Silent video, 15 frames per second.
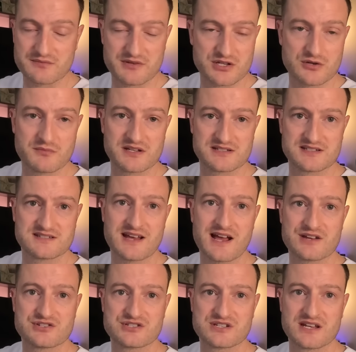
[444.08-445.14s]
becoming
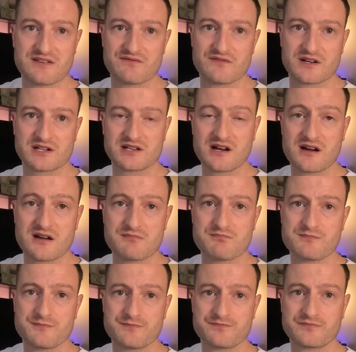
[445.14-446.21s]
detached in the climb.
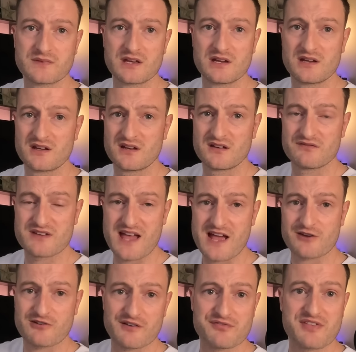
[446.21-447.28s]
The
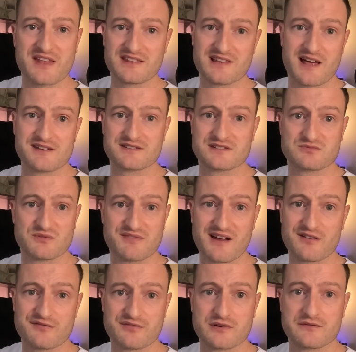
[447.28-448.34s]
aircraft then landed
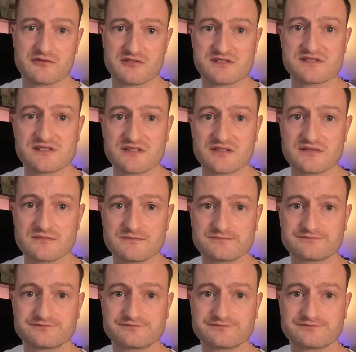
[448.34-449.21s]
without further incident.